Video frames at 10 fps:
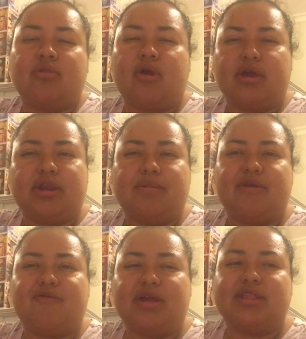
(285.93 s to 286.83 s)
talking to
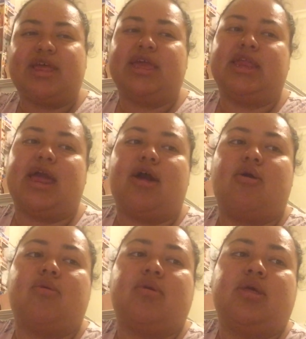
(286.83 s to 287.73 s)
my friends, hanging
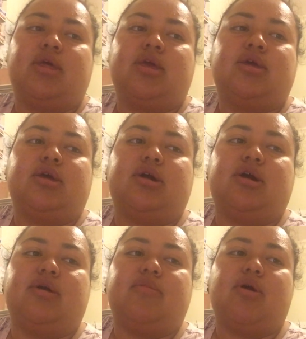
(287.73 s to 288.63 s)
out,
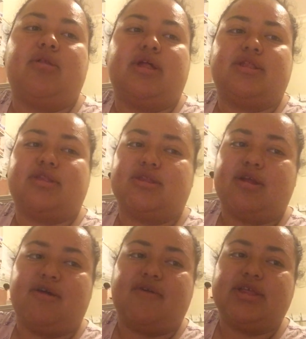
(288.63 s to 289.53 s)
um, all that
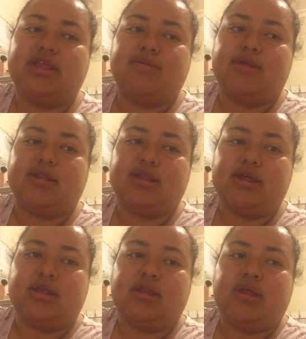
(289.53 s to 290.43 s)
stuff. I did miss
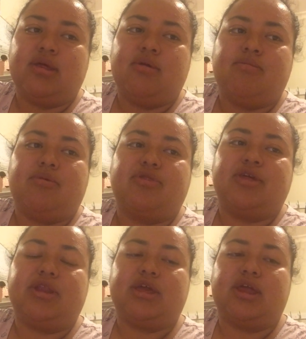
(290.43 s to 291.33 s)
it. But
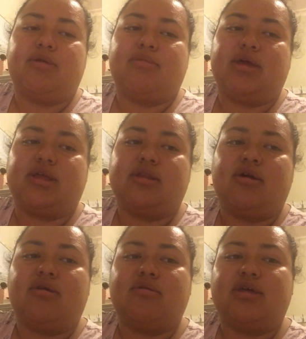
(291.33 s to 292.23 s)
then again, I'm like,
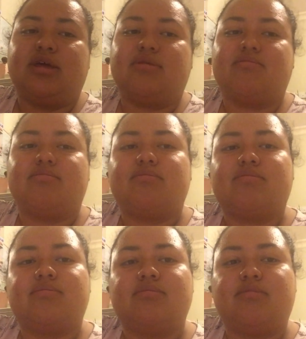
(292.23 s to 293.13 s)
no, like,
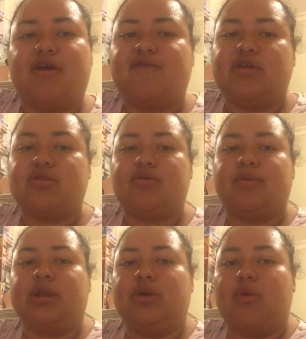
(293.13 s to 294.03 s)
my friends were
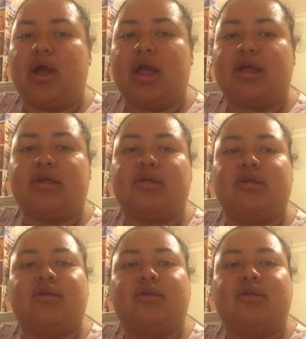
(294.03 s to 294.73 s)
pretty whack.